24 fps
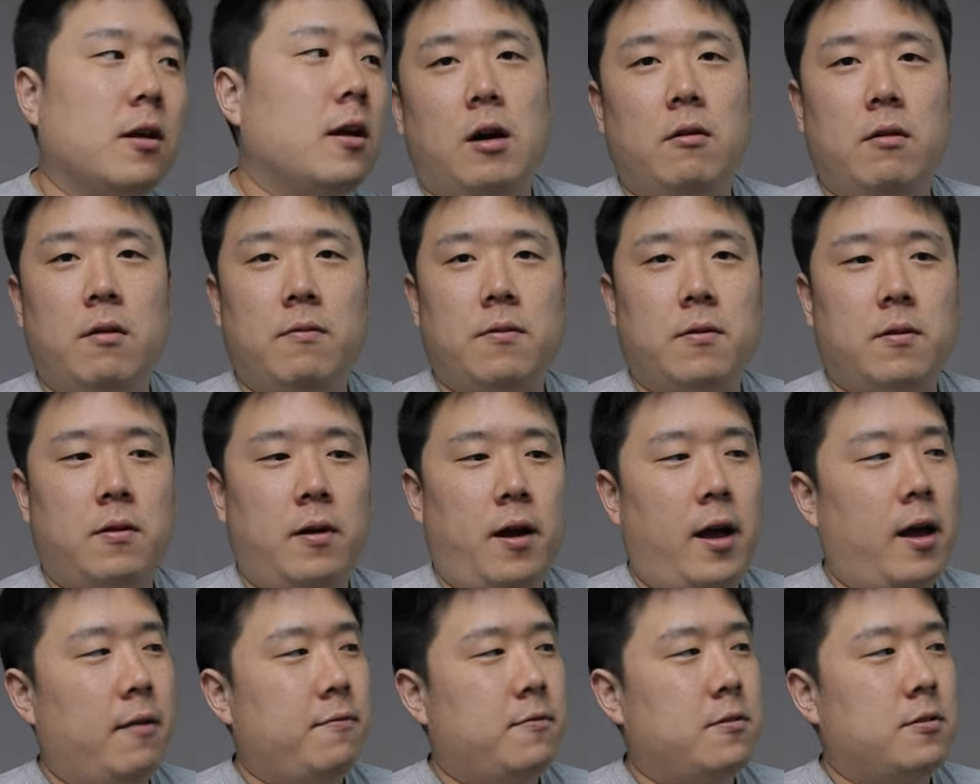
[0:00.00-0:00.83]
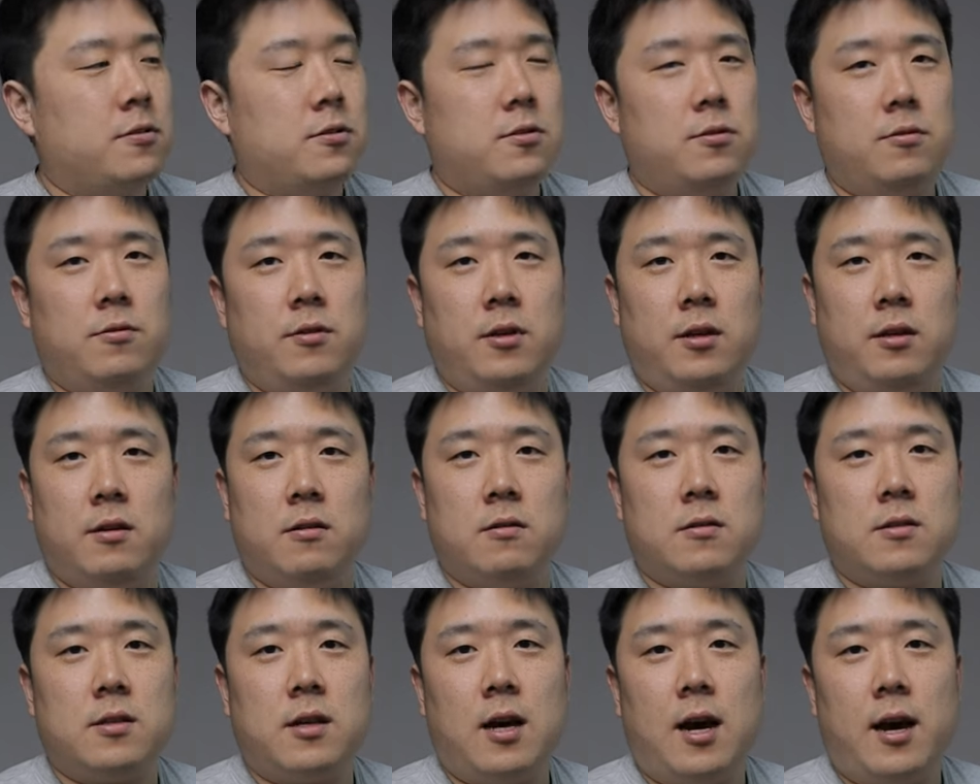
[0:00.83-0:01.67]
However, after two
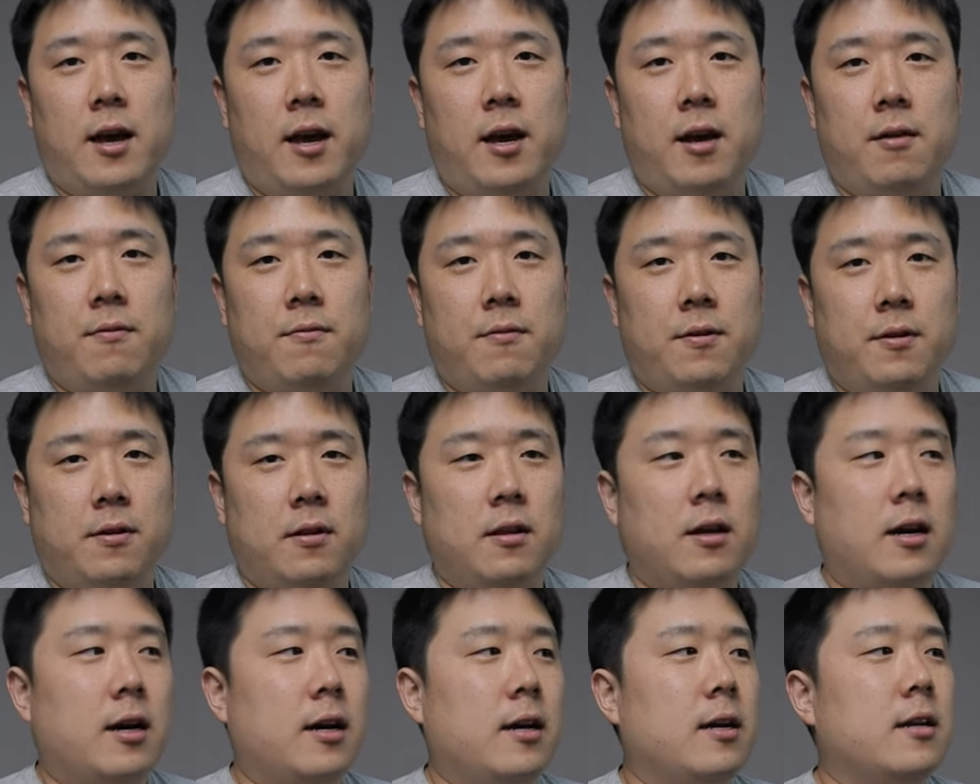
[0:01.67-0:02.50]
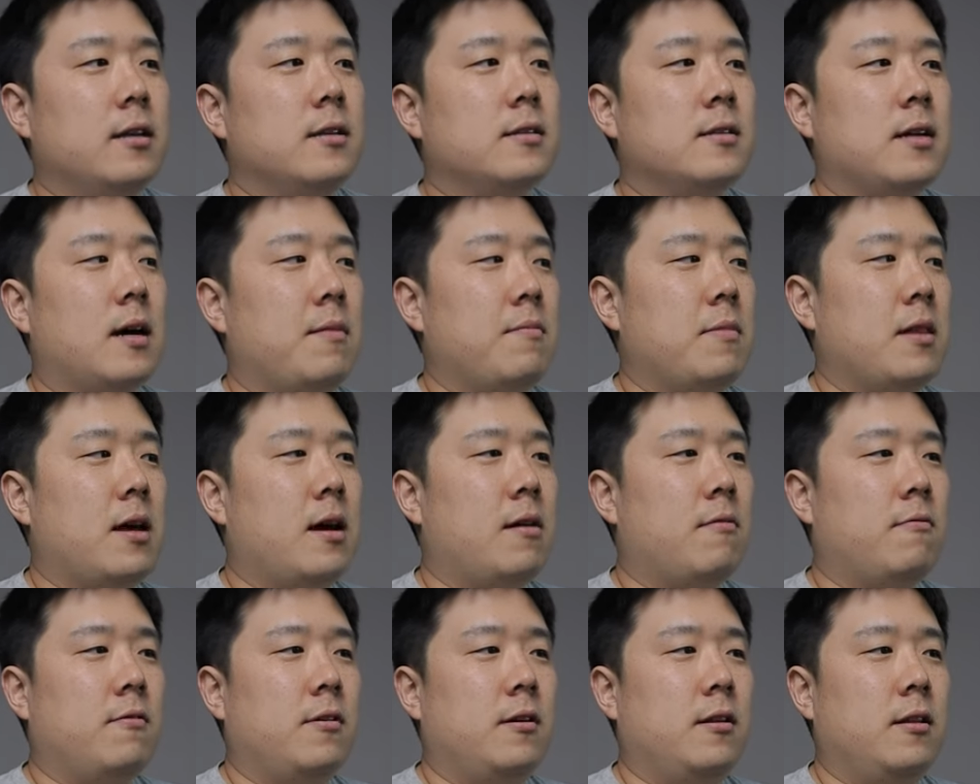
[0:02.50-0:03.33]
years I have realized I'm
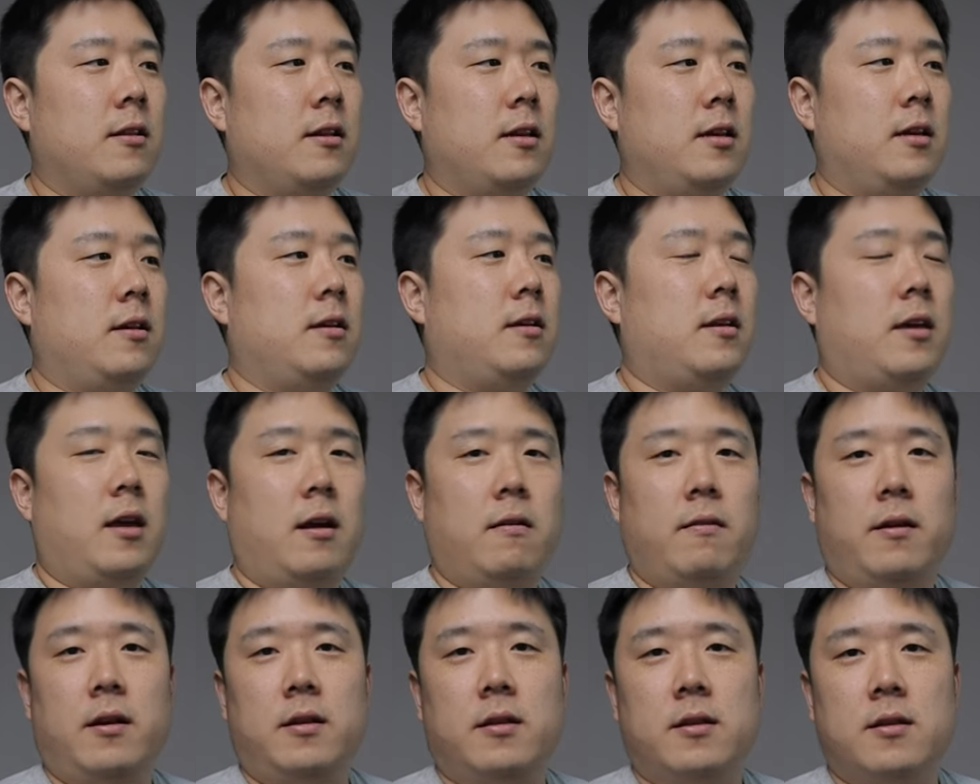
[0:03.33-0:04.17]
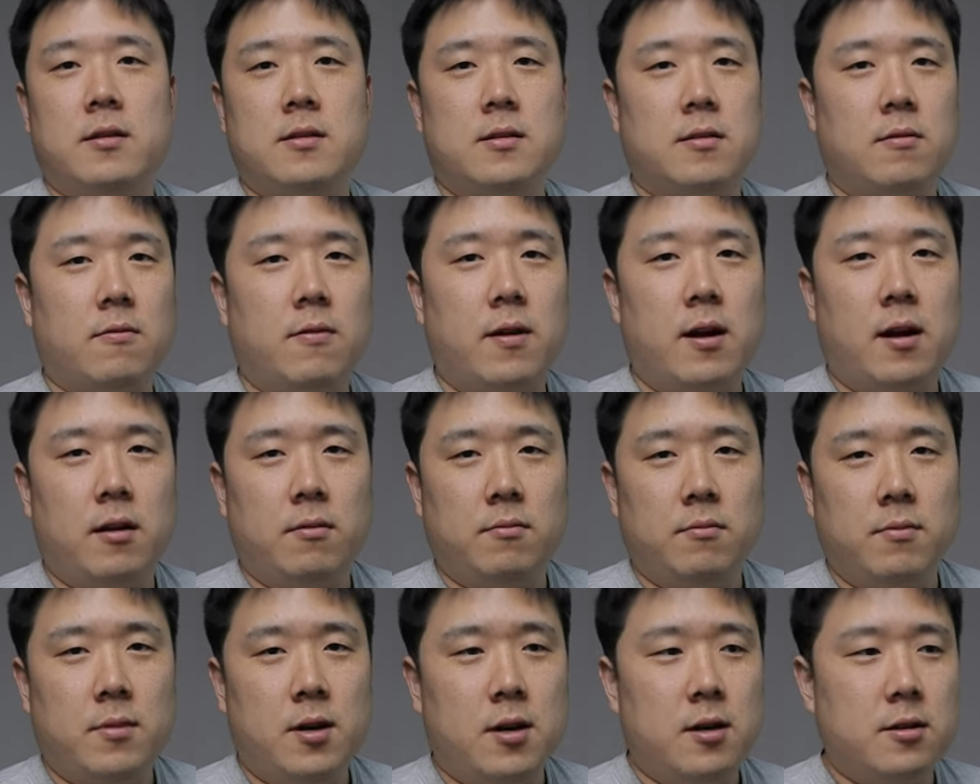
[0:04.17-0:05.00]
not really carrying this
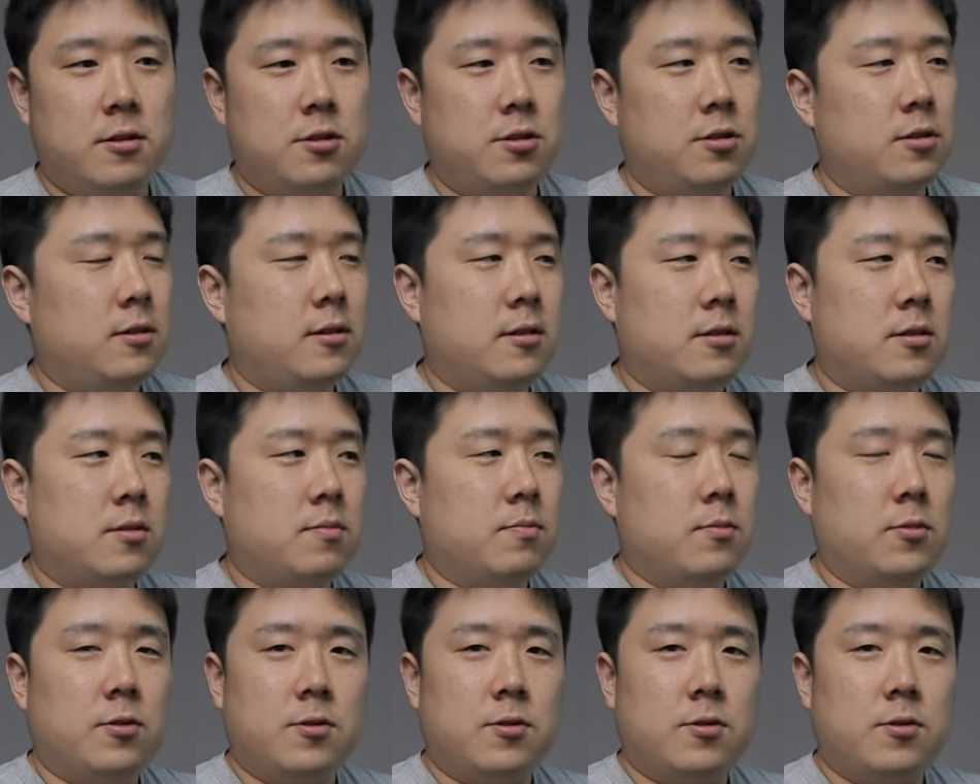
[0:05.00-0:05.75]
around much. It's